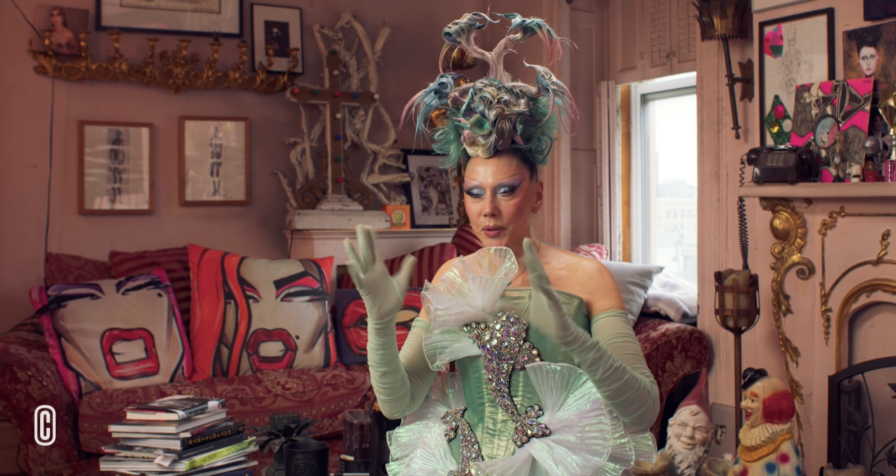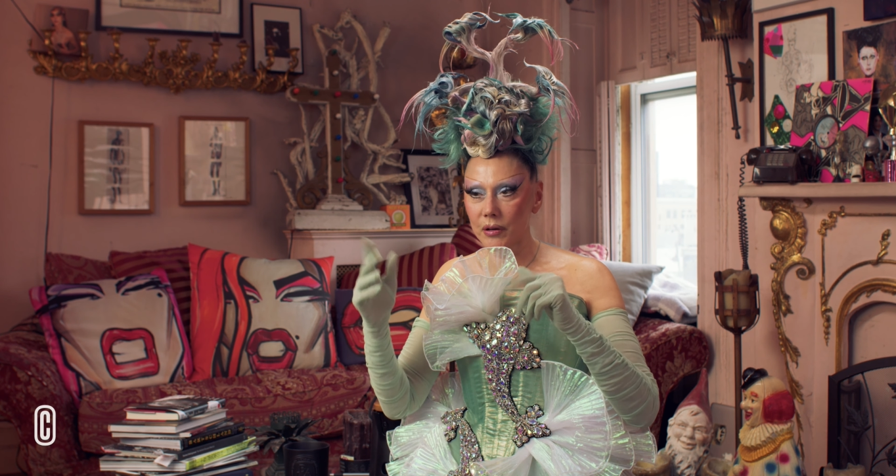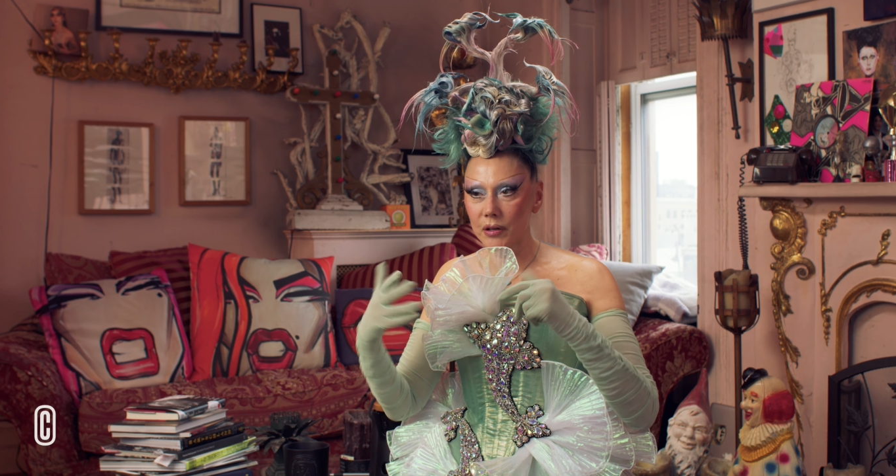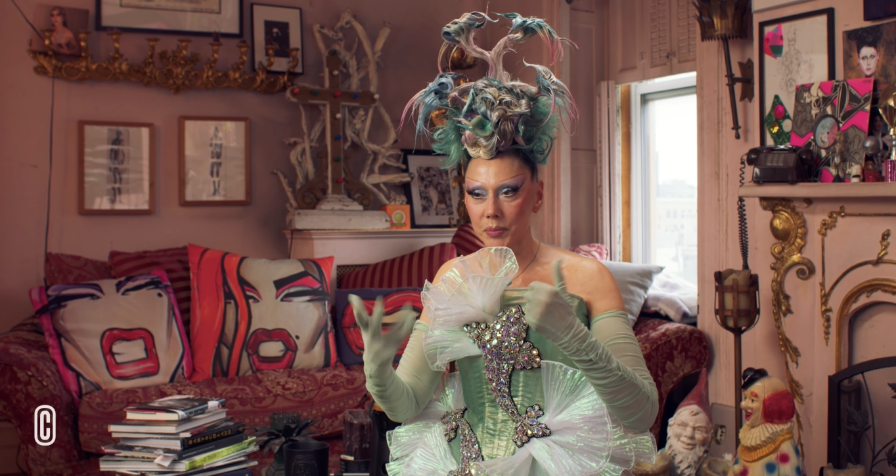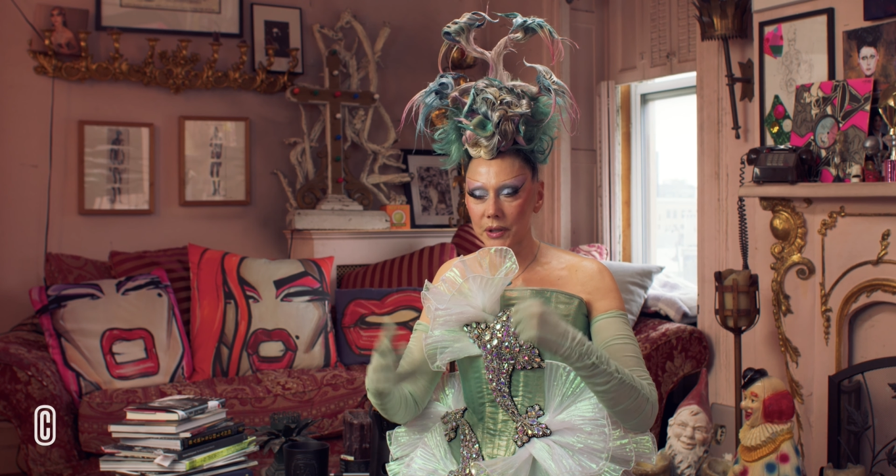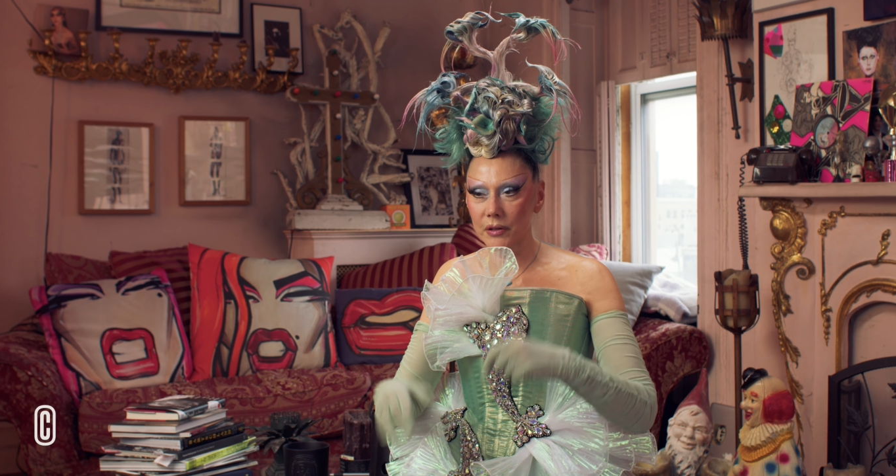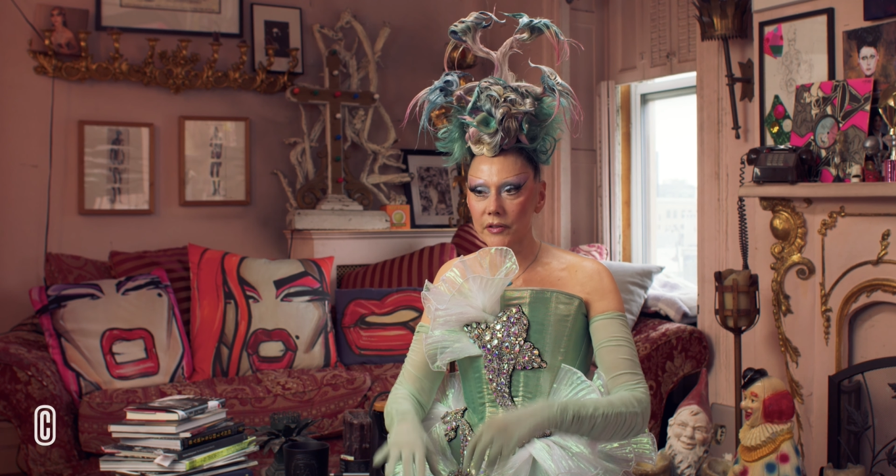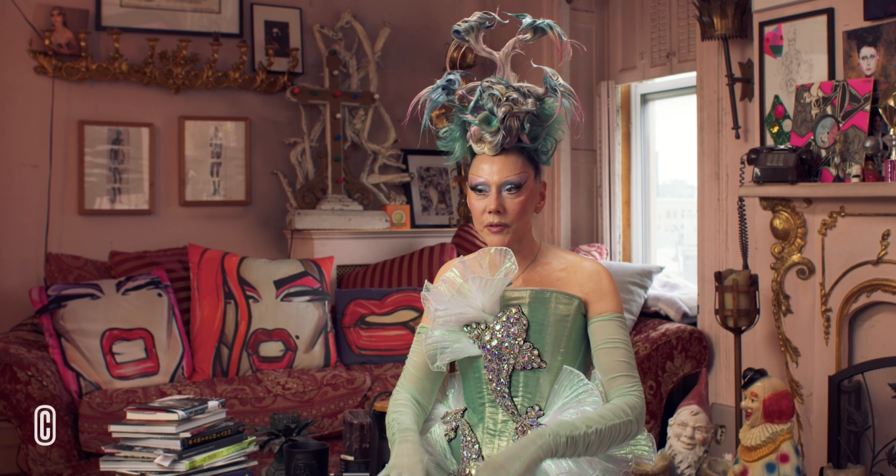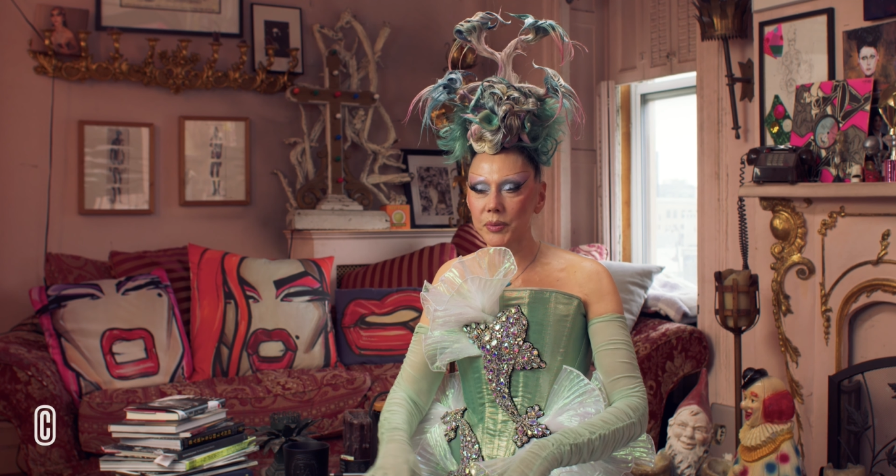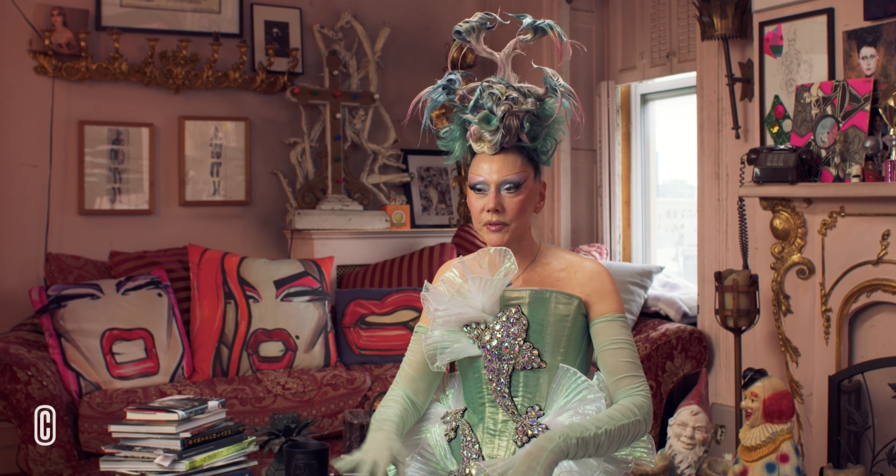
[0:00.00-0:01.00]
punk, my
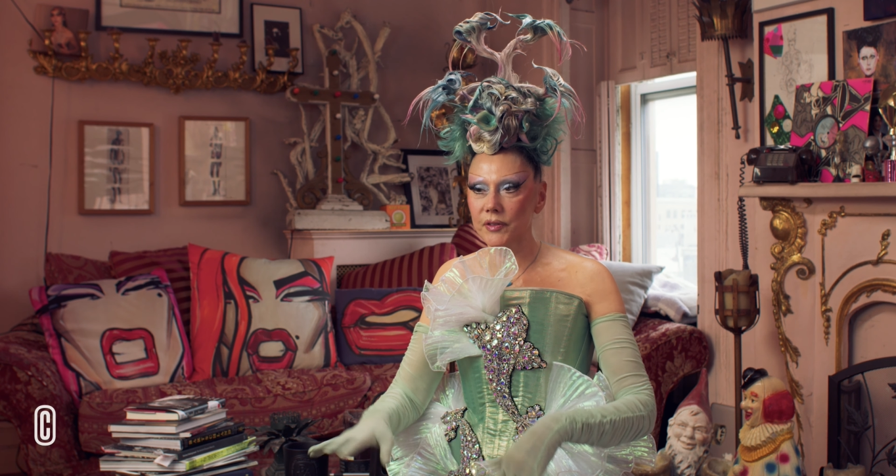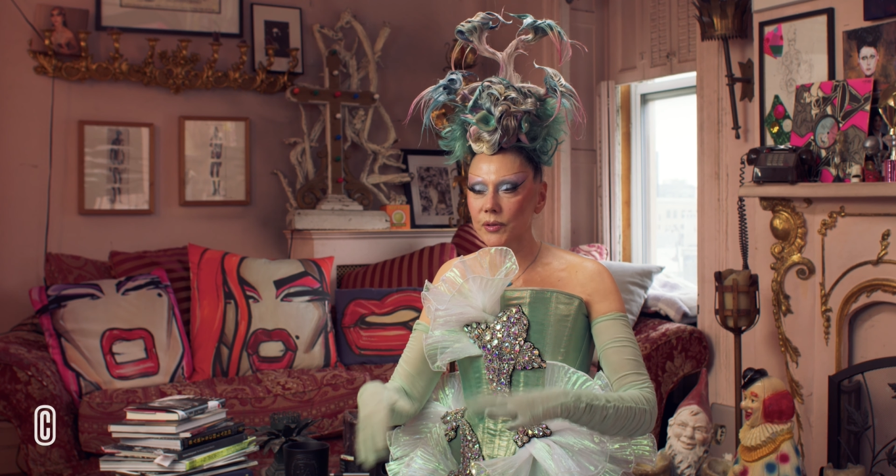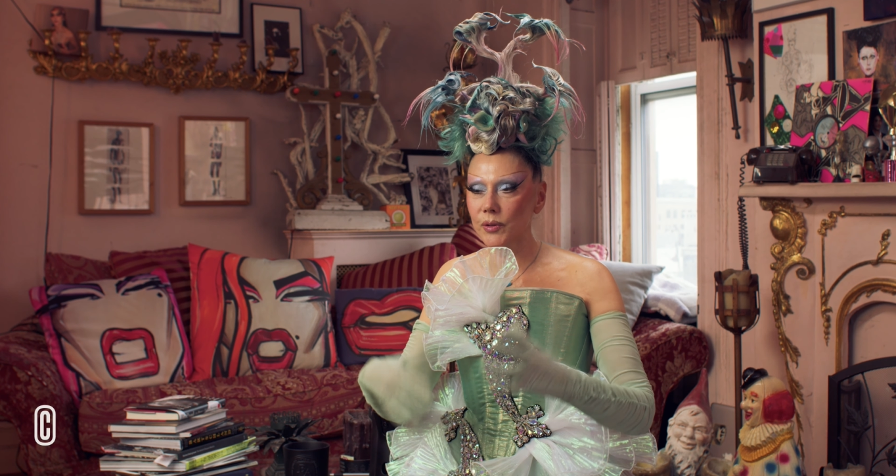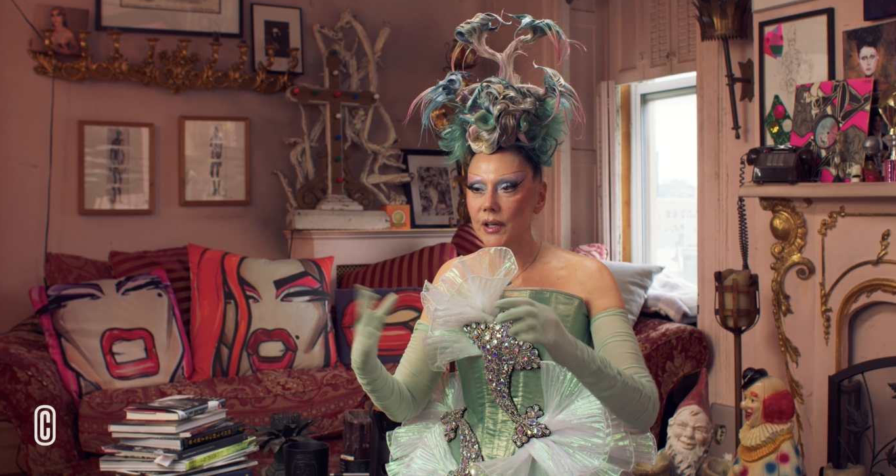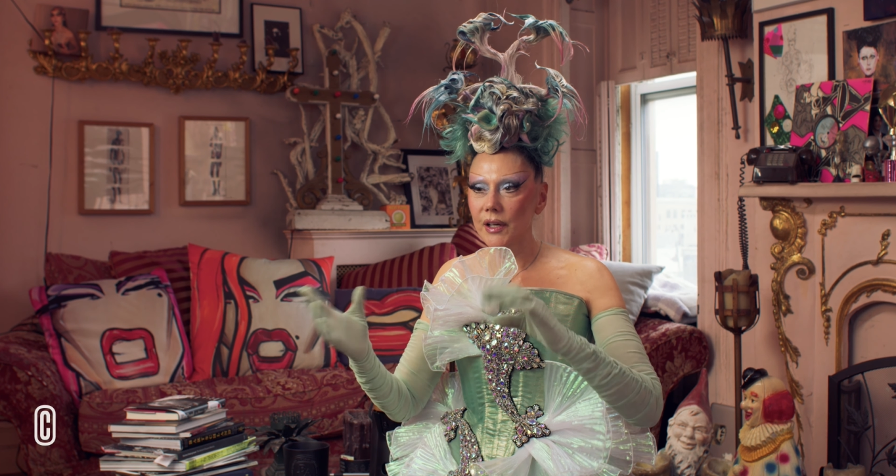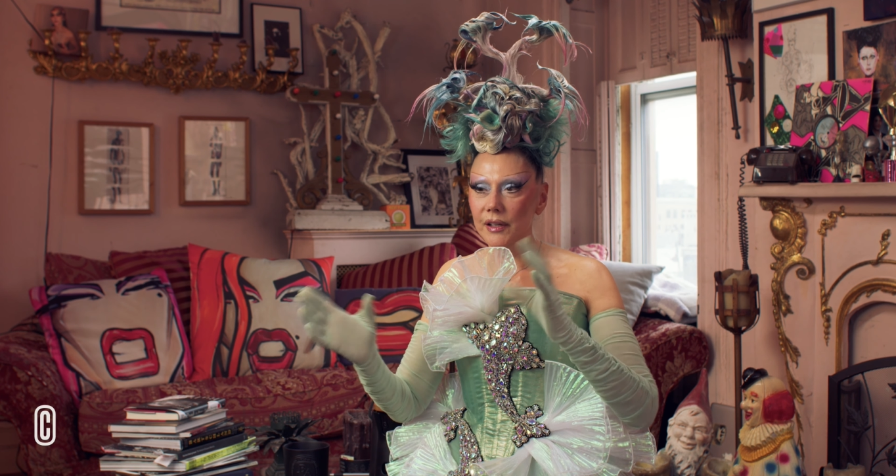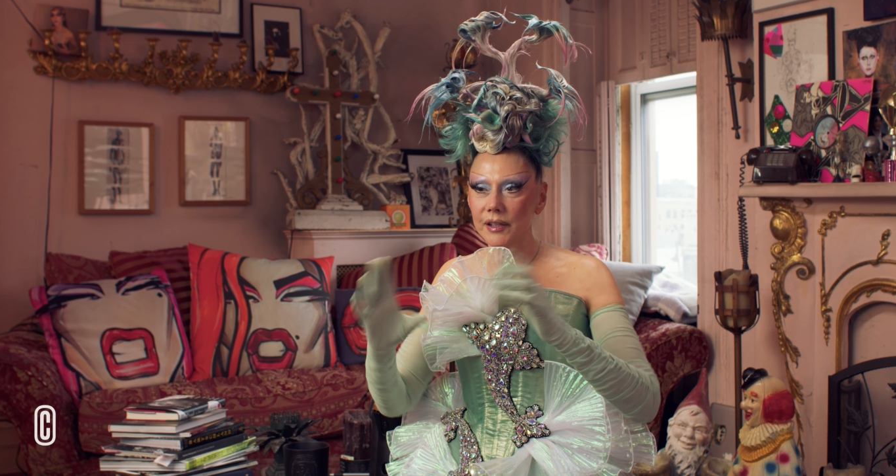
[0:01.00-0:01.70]
husband, so